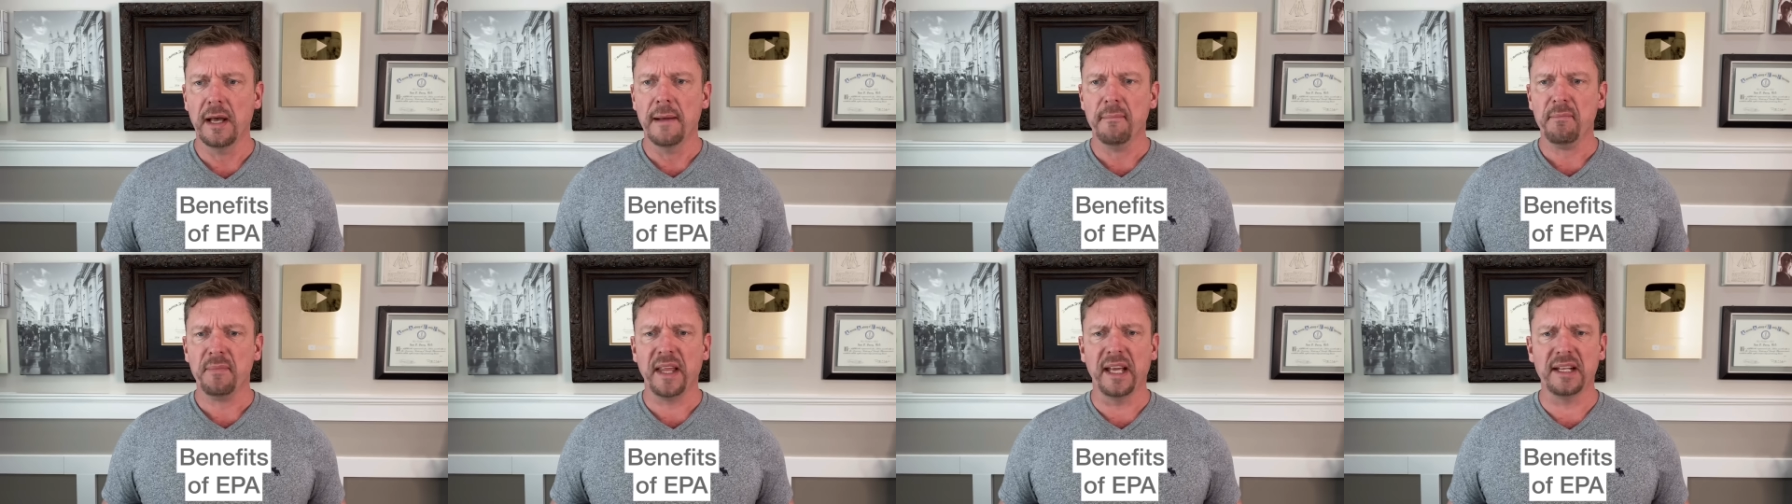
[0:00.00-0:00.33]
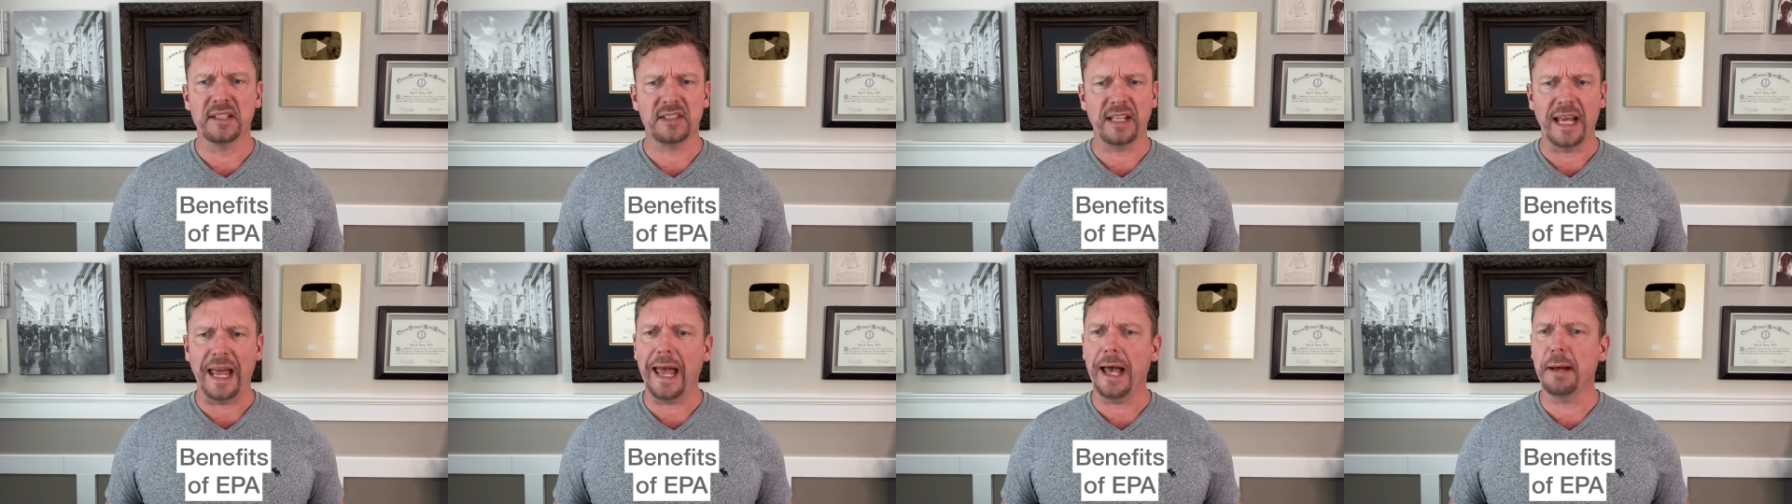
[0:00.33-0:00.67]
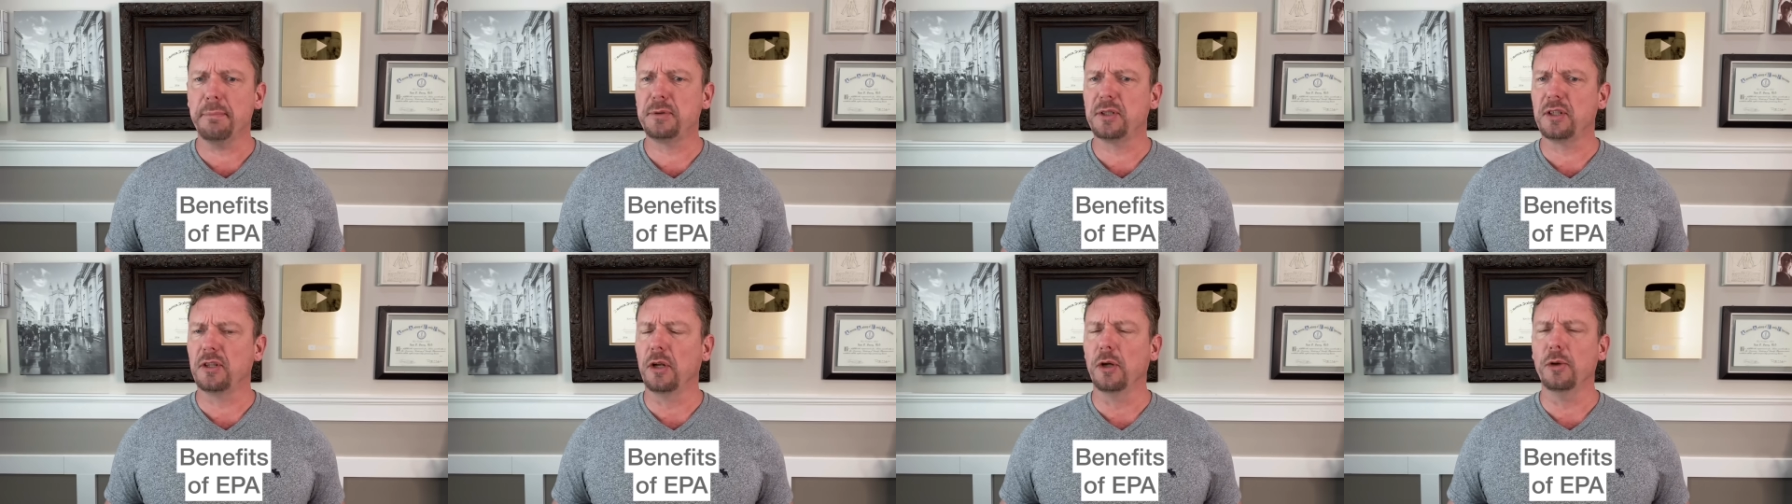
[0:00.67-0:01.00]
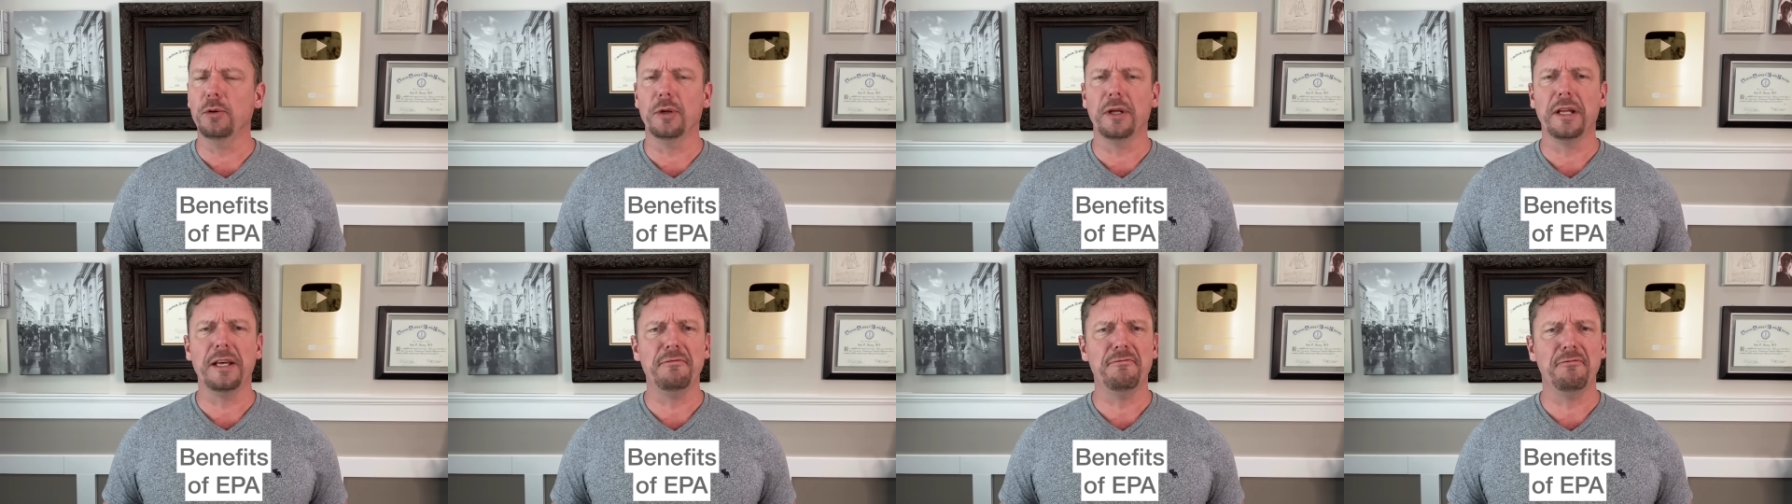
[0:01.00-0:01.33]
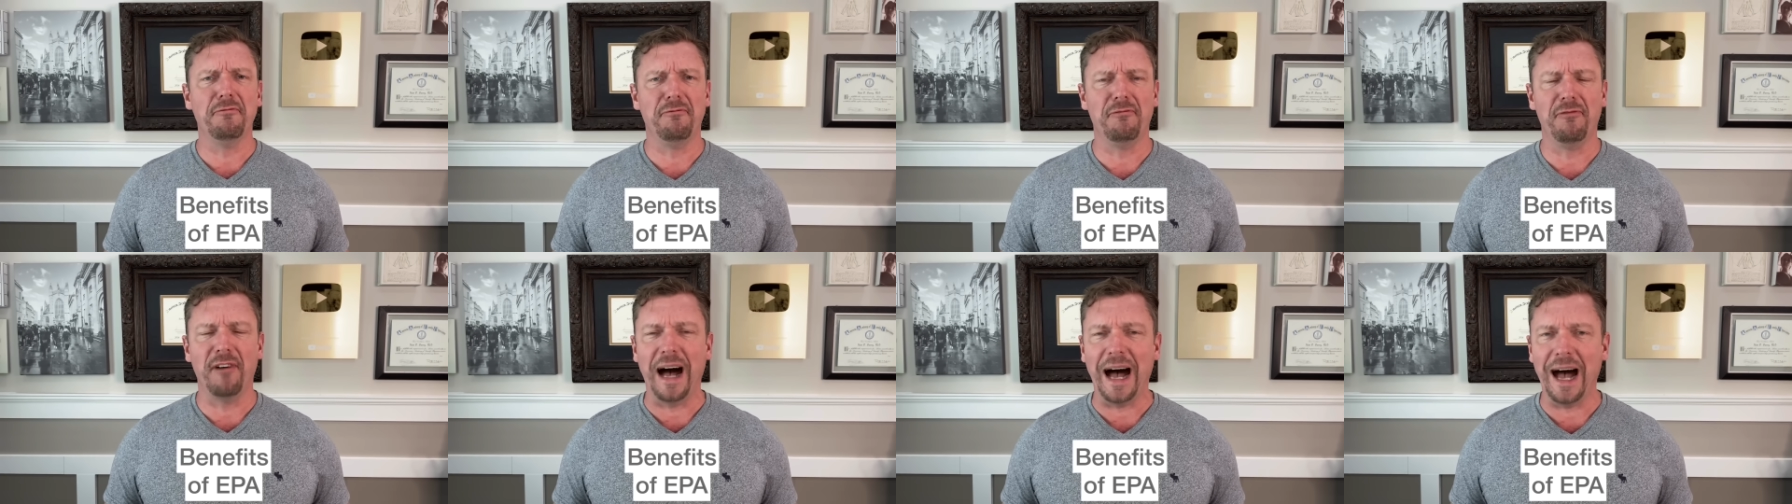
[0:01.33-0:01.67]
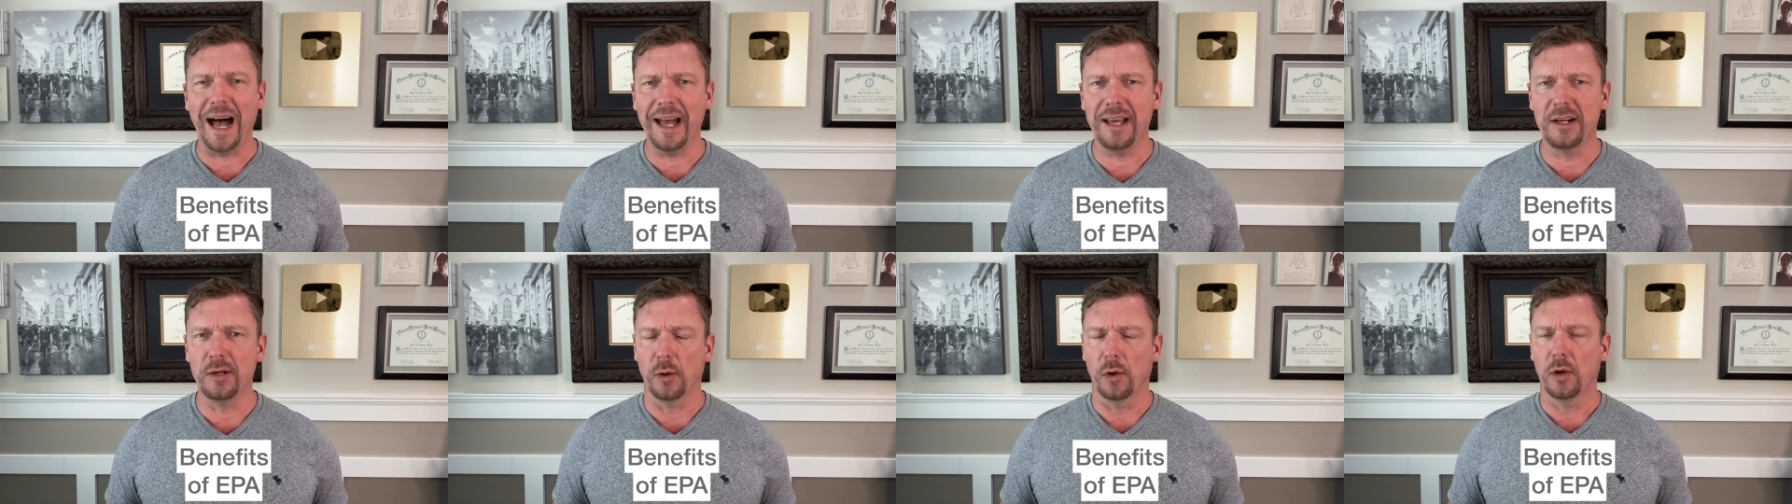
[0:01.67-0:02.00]
It's absolutely
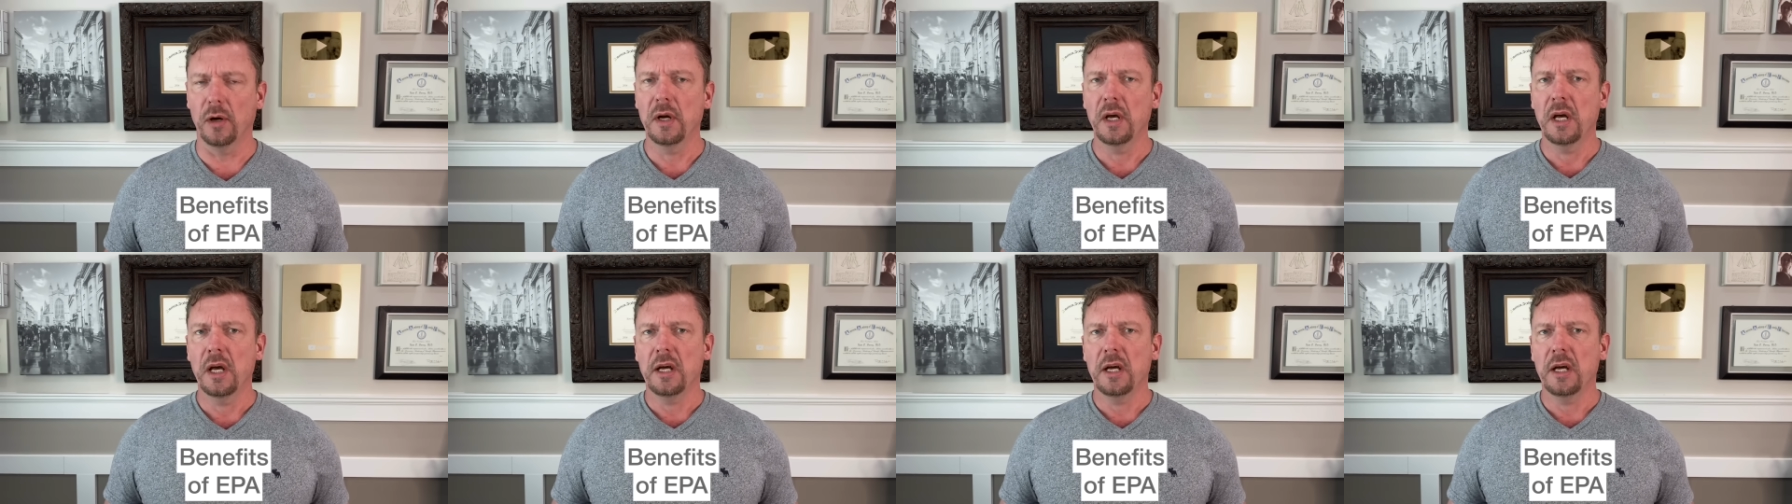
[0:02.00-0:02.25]
vital